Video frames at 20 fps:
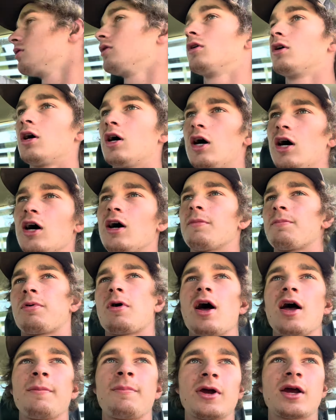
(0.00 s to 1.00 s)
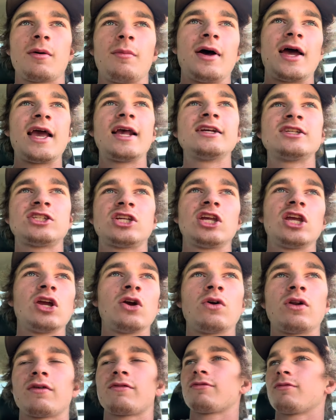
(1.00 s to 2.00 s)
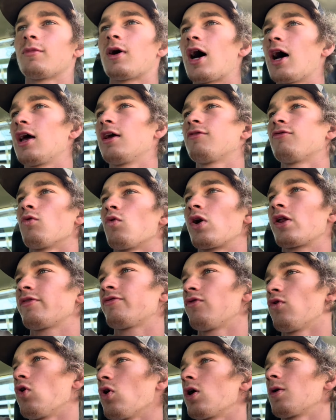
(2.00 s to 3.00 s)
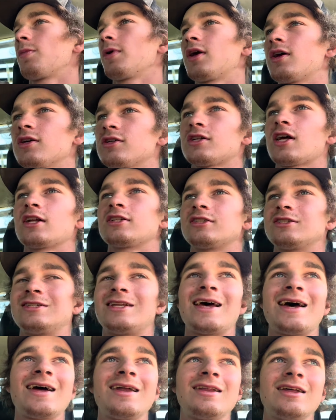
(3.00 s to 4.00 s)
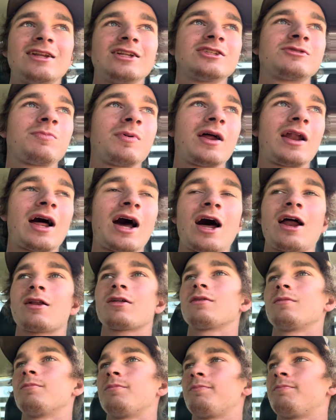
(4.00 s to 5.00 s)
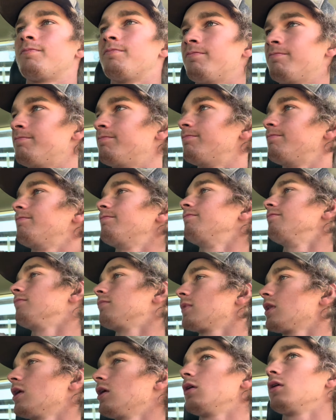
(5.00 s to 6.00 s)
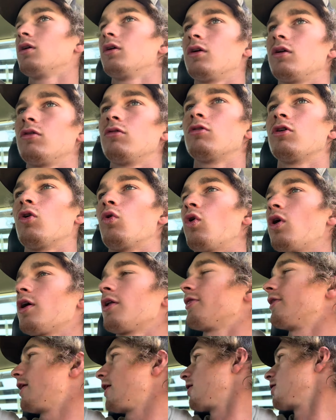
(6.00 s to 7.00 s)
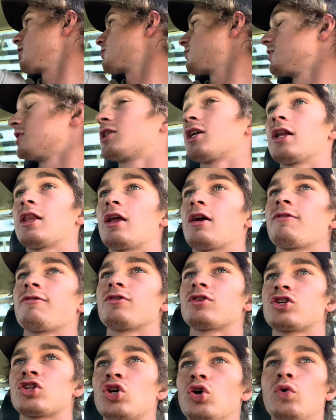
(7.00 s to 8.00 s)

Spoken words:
Probably pick up my AC unit for my 44 because that's dead and it's been hot of the you know what in there. It's been sitting there for 2